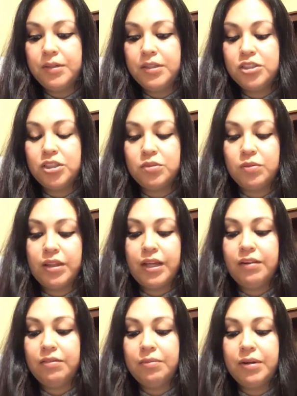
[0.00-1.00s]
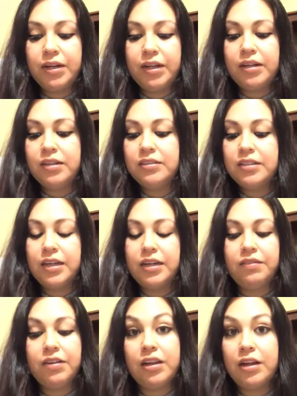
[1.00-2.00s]
Just with everybody getting sick, I
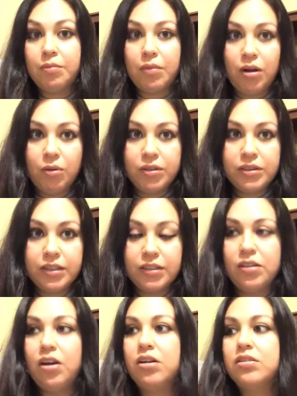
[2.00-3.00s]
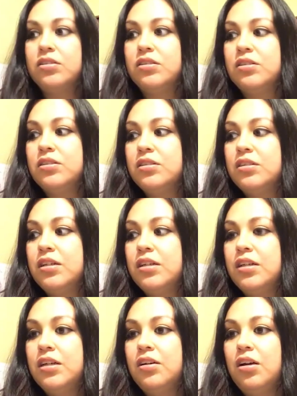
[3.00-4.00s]
feel like I'm always at the doctor's.
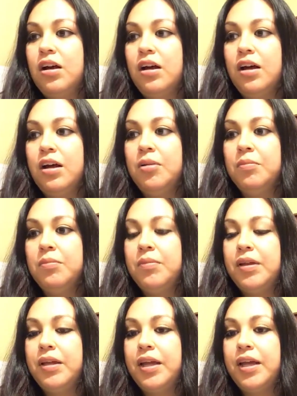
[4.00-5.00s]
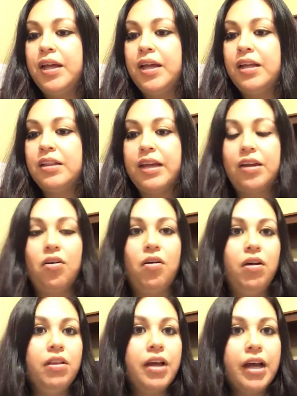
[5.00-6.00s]
And like
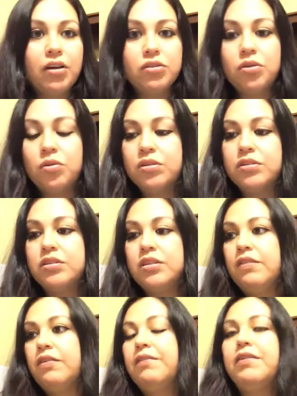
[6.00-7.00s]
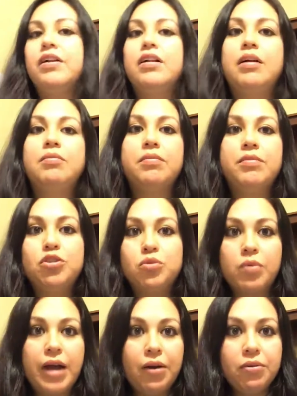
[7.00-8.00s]
all the household stuff, I feel I'm
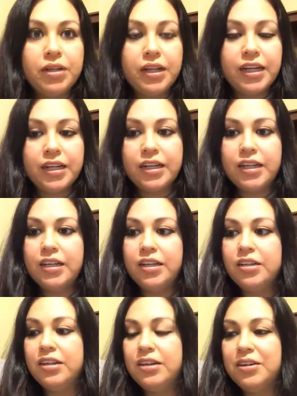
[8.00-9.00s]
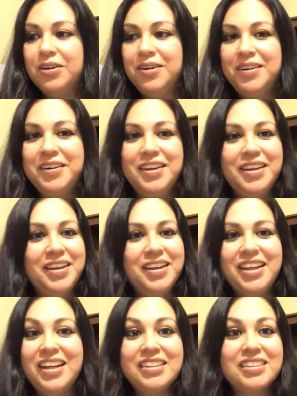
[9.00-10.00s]
drowning in it, you know.
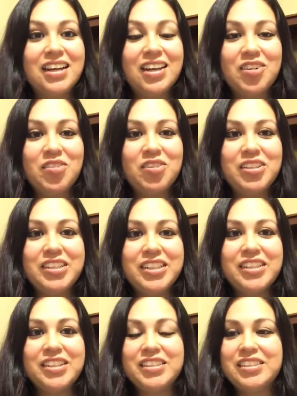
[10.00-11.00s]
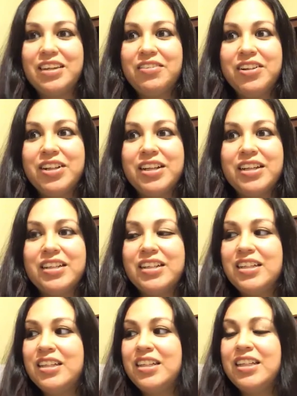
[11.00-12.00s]
It's kind of ridiculous. I feel like
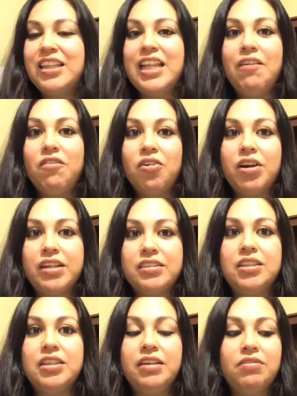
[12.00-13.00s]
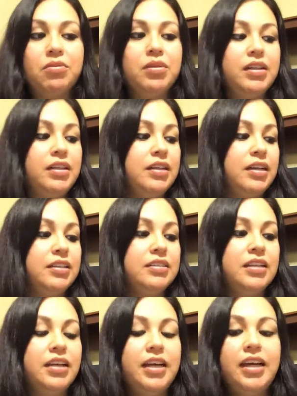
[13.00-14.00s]
it never ends. It never really does.
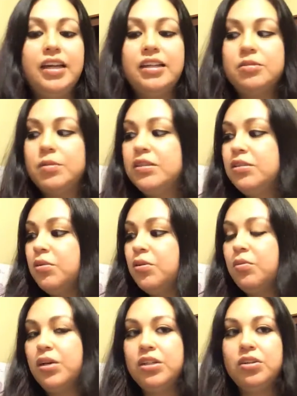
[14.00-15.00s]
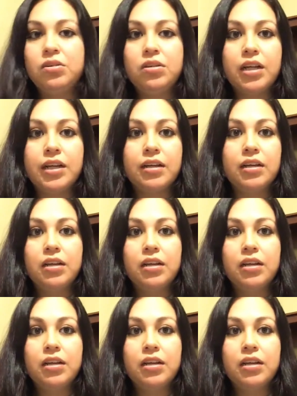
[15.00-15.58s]
And especially with a 1-year-old, like,